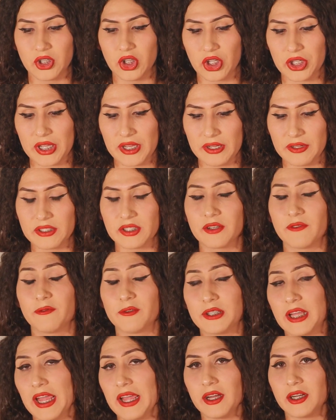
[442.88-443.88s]
looking
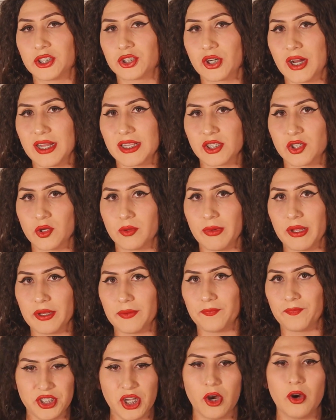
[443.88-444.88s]
to date a trans
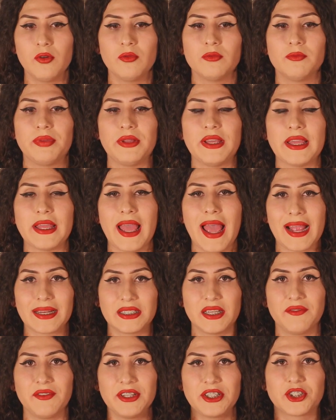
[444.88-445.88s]
woman. Don't be
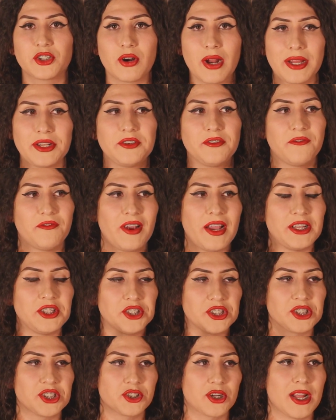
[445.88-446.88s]
actively trying to find
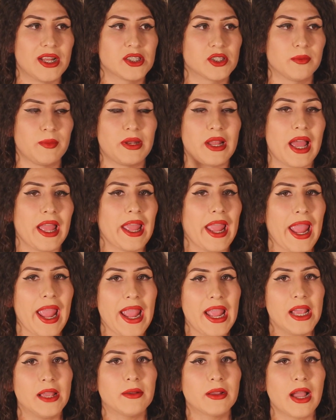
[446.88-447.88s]
just trans women. I
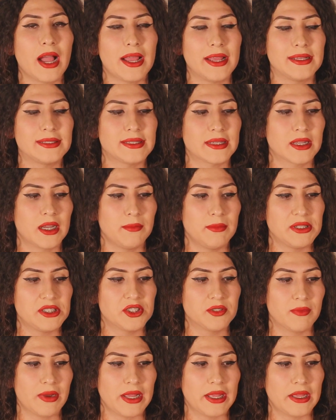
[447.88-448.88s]
hate guys that come
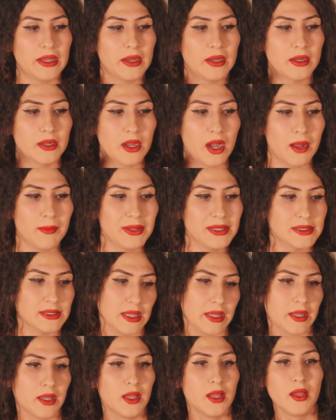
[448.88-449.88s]
into my comments
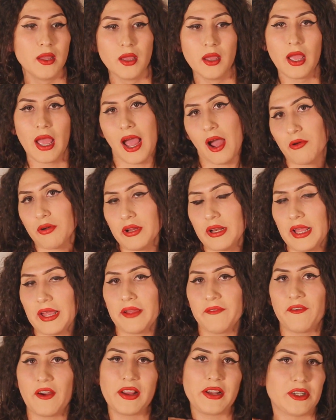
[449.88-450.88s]
saying, how can
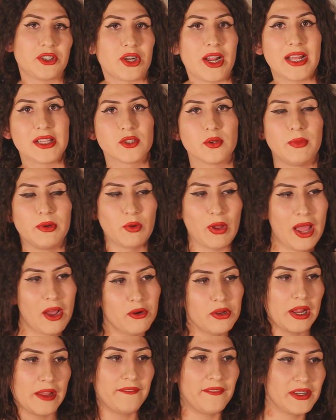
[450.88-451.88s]
I find a trans woman?
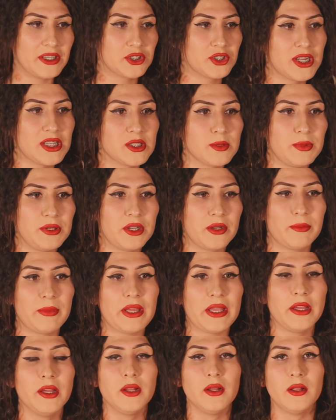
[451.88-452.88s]
How can I find a trans woman near
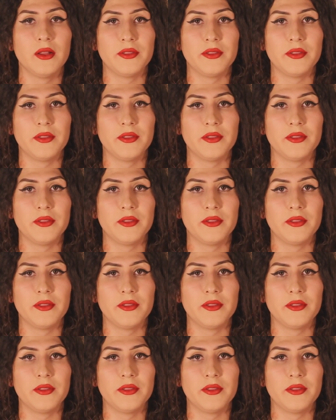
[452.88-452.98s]
me?